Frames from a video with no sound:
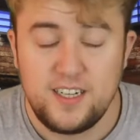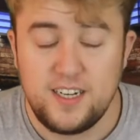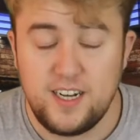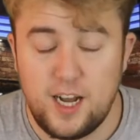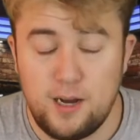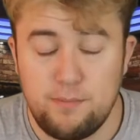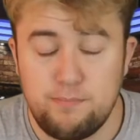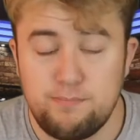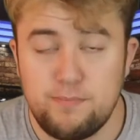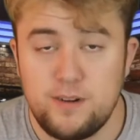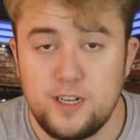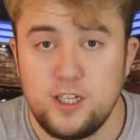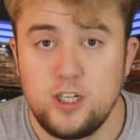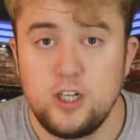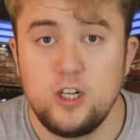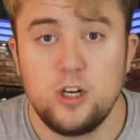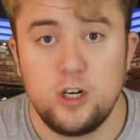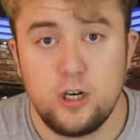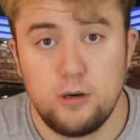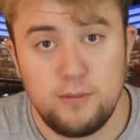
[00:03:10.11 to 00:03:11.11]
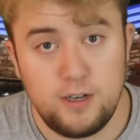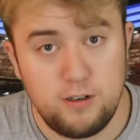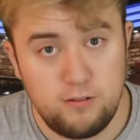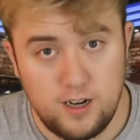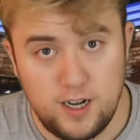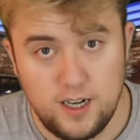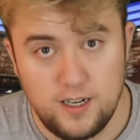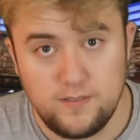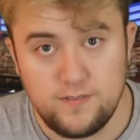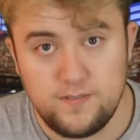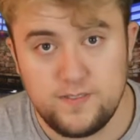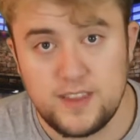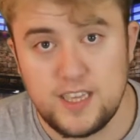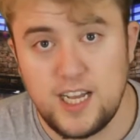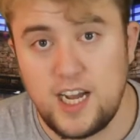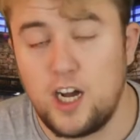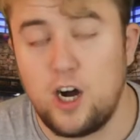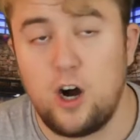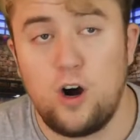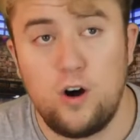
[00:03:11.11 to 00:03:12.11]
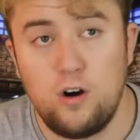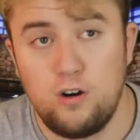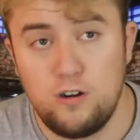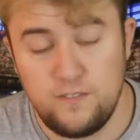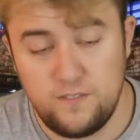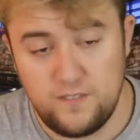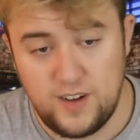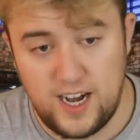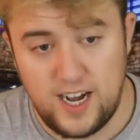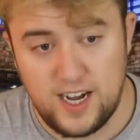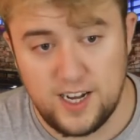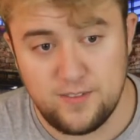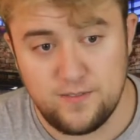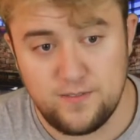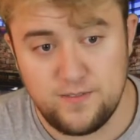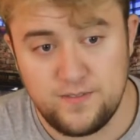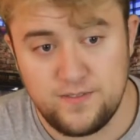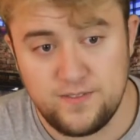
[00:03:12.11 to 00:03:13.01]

Yep, you heard me right. They are 0-5.